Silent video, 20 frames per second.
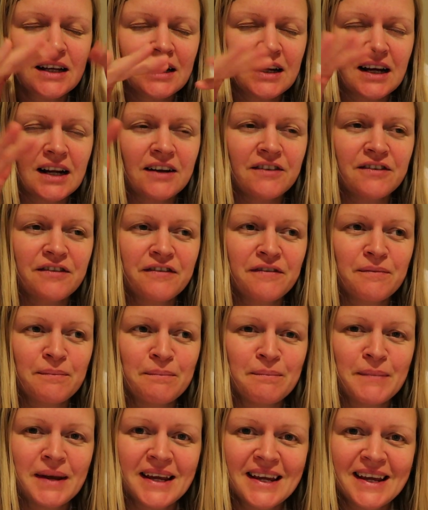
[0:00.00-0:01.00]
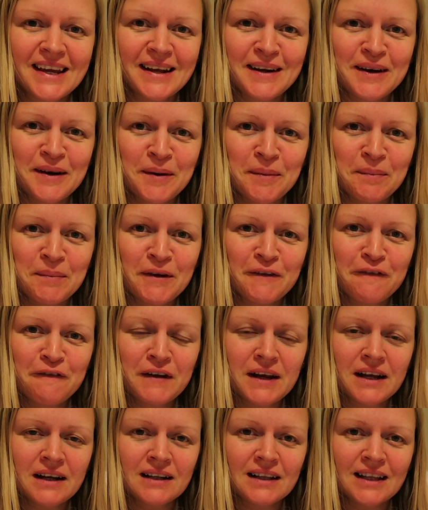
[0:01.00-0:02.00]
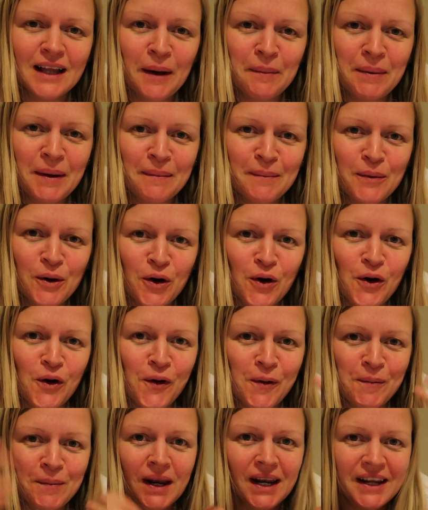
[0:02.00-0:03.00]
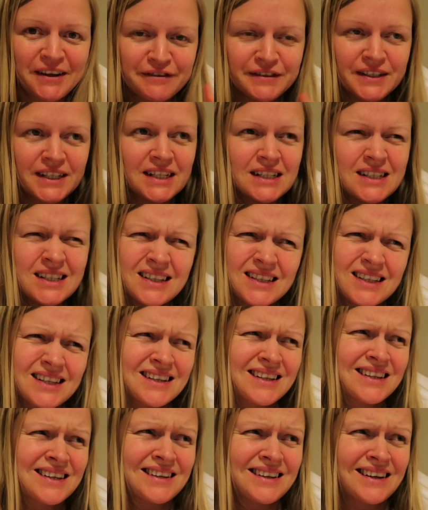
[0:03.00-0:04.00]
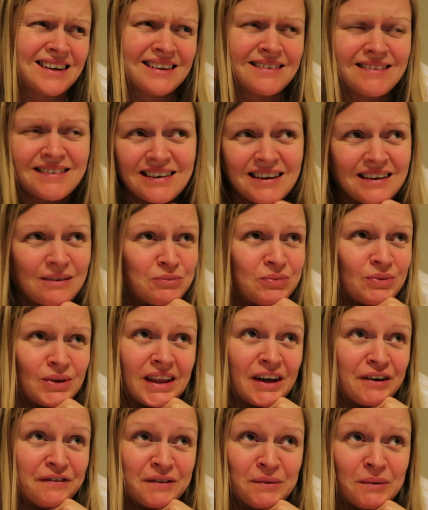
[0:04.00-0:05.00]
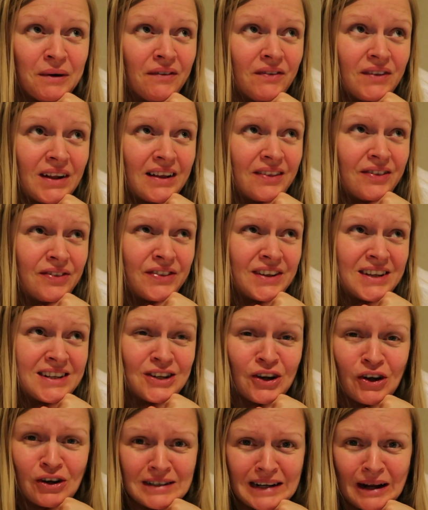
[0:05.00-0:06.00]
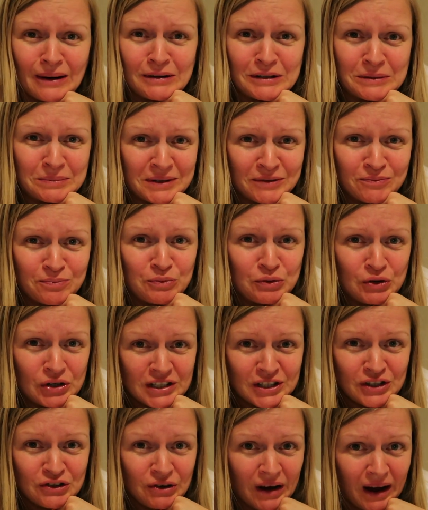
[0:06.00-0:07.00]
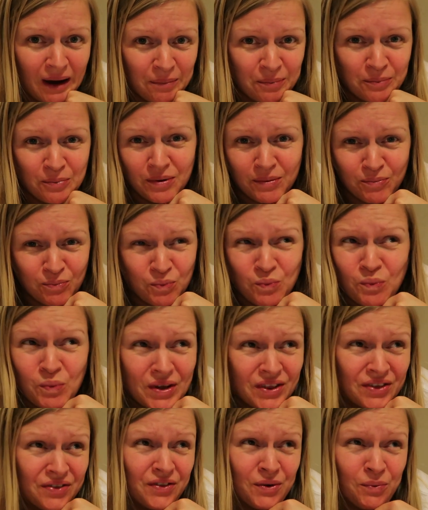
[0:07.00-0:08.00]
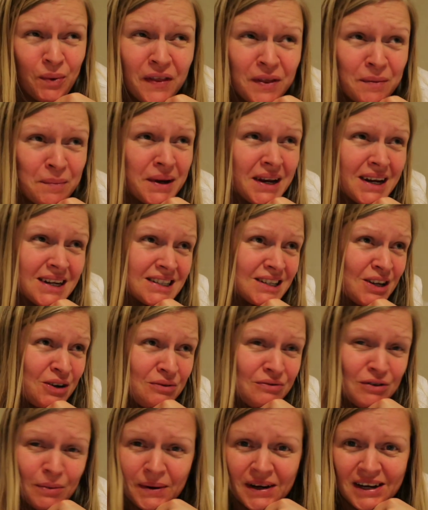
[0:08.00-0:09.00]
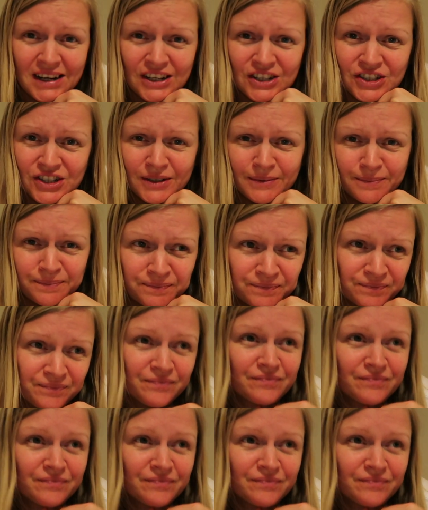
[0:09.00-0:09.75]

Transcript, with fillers: kind of making me feel a bit more uplifted. I think with everyone, like this lockdown has been pretty crap with the weather being so rubbish and